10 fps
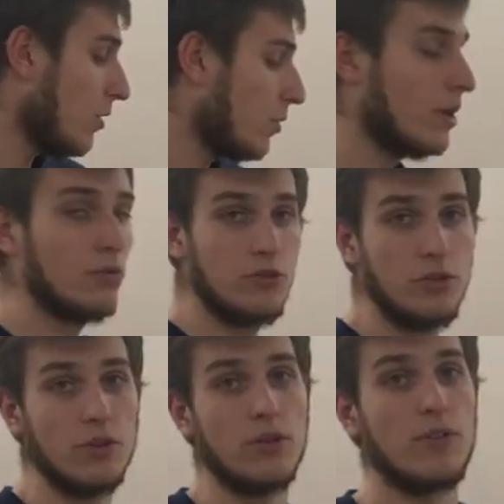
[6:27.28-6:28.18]

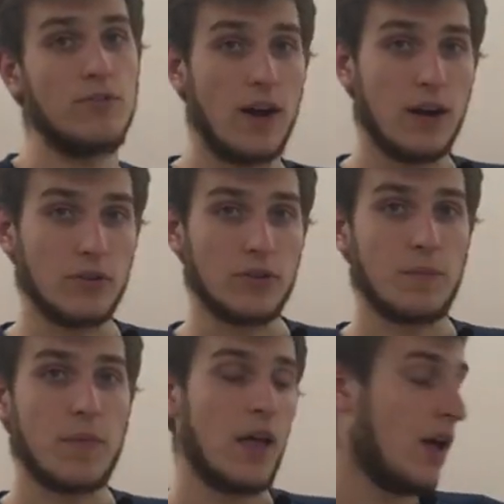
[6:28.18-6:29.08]
302. Found.
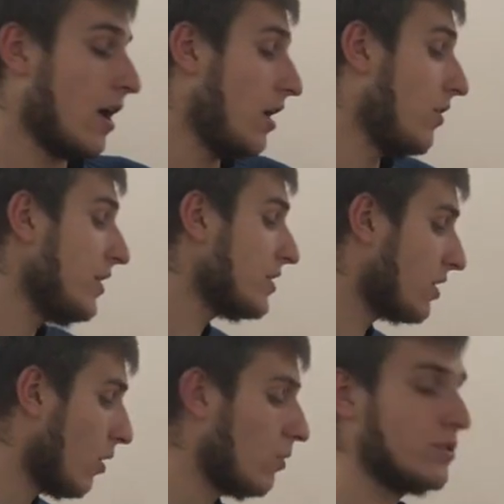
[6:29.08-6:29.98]
This
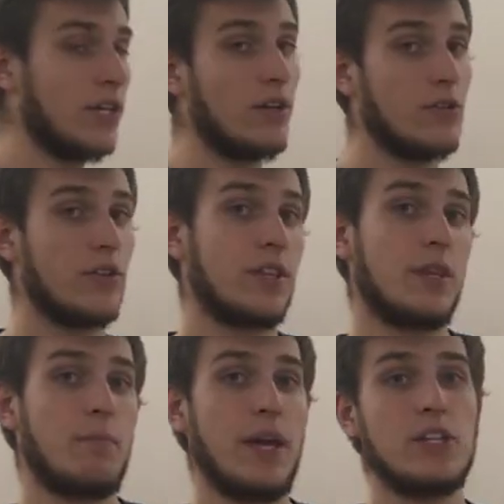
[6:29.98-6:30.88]
code tells you that
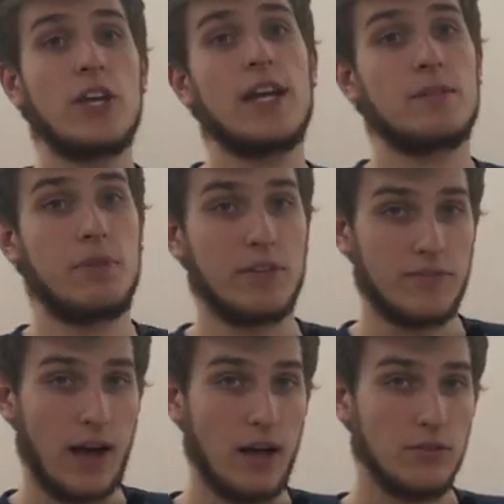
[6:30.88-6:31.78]
the page has been
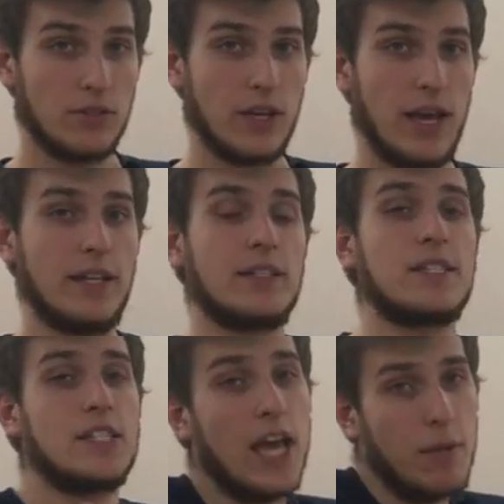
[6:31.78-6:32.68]
found and
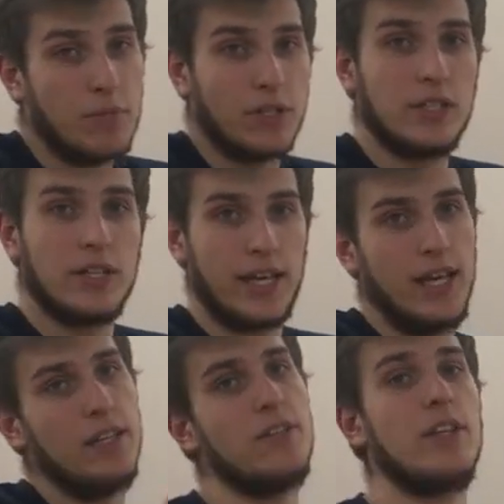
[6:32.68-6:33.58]
is temporarily
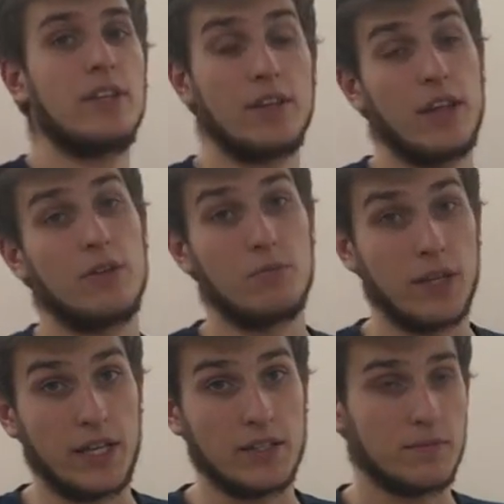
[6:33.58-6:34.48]
located in another
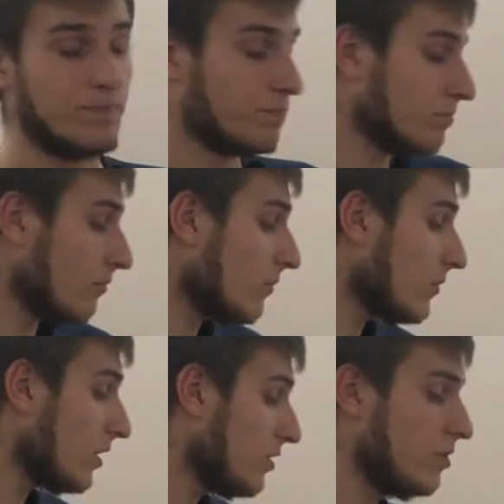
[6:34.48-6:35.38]
place.
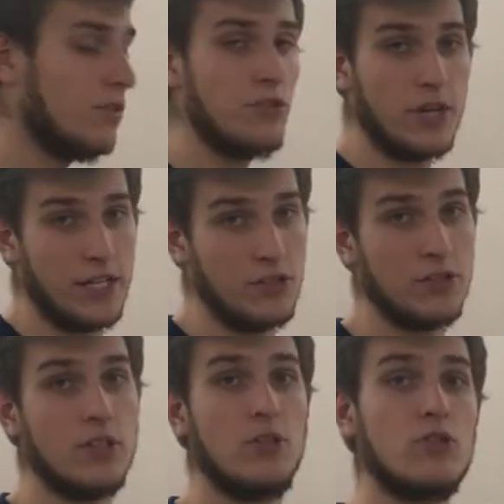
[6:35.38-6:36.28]
Search
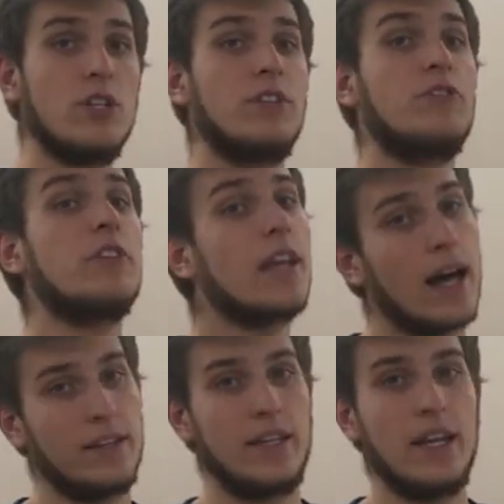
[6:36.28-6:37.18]
engines usually do
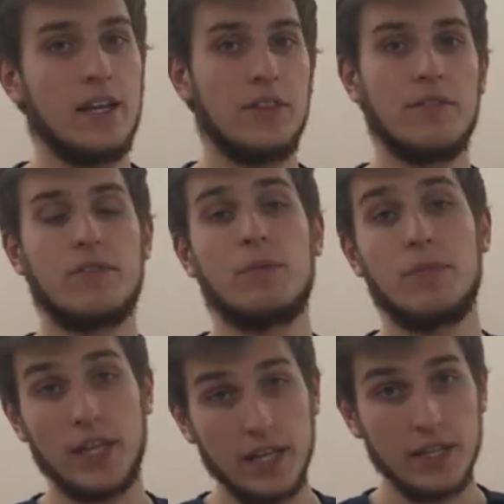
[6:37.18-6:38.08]
not delete them from
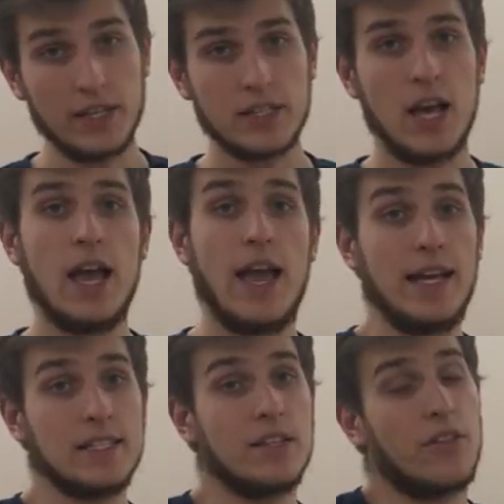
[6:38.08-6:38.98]
the index
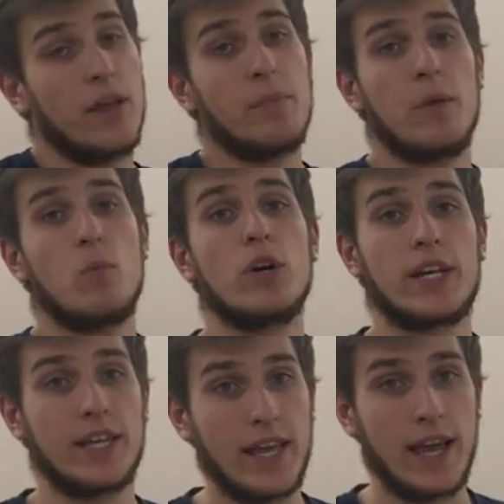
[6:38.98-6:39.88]
as they may
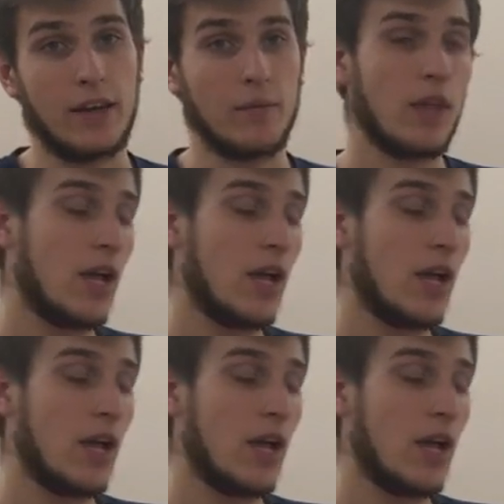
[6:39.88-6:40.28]
work again.